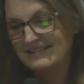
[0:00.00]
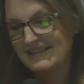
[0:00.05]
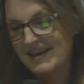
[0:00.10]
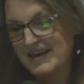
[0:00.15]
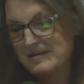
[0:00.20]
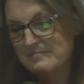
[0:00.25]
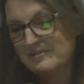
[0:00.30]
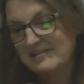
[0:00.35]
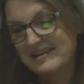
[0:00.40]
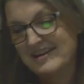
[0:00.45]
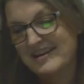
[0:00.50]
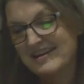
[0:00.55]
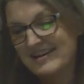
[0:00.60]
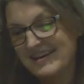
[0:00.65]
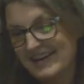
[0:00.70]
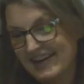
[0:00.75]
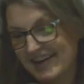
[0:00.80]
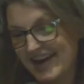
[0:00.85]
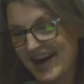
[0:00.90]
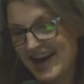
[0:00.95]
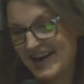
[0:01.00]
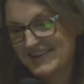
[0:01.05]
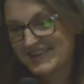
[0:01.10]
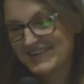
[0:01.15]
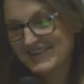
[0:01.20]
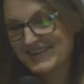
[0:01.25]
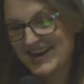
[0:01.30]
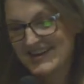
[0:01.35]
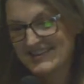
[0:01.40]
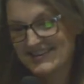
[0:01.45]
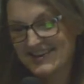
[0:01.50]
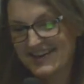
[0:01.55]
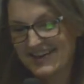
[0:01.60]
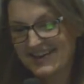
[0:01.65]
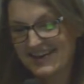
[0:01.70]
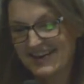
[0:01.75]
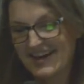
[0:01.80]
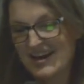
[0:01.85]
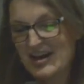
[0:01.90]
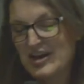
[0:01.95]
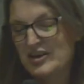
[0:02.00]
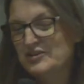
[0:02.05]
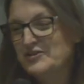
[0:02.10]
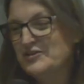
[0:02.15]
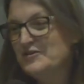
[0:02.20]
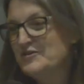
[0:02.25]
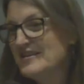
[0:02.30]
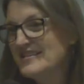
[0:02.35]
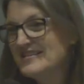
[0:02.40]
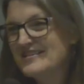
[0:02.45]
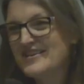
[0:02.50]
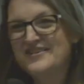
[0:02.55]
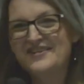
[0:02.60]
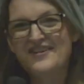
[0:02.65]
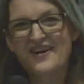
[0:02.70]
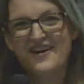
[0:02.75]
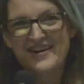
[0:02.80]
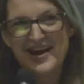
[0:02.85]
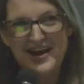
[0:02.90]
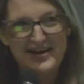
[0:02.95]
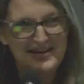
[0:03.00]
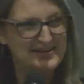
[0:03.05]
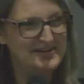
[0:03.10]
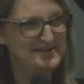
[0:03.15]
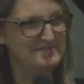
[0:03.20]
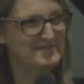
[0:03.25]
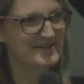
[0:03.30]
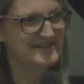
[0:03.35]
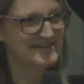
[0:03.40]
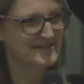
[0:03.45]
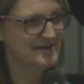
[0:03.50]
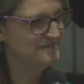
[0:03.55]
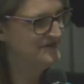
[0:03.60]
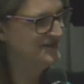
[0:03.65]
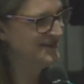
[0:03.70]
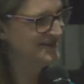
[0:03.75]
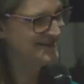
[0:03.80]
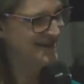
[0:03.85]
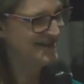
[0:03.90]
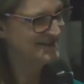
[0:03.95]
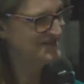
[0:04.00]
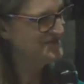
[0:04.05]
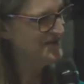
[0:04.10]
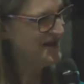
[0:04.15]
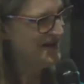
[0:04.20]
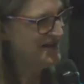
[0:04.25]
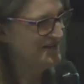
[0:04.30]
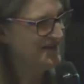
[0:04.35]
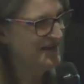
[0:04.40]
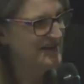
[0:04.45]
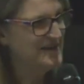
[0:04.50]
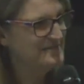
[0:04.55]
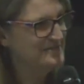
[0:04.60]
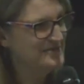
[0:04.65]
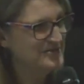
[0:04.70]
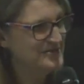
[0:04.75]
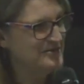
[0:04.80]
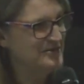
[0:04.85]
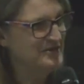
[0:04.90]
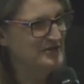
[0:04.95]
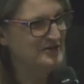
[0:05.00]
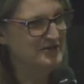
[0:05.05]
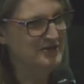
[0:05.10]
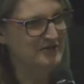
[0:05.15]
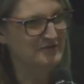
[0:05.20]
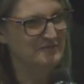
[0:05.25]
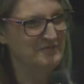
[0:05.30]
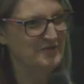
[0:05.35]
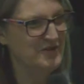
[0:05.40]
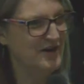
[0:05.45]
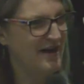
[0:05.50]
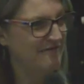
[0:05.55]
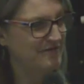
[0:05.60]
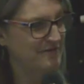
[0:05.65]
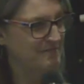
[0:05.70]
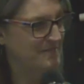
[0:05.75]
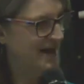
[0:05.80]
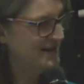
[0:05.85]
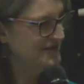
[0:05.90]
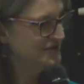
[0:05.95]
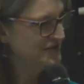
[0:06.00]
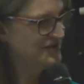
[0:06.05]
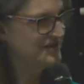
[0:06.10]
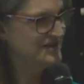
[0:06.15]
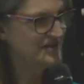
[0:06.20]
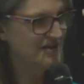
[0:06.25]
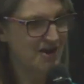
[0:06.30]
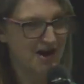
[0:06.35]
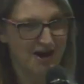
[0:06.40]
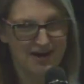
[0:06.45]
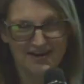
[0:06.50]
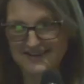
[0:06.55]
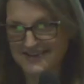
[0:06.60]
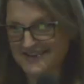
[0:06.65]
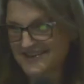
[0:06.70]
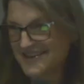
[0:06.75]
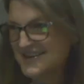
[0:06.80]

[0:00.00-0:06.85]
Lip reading: labeling, categorizing. Do this on non-academic subjects as well, and I'm sure you do. You have them match the socks,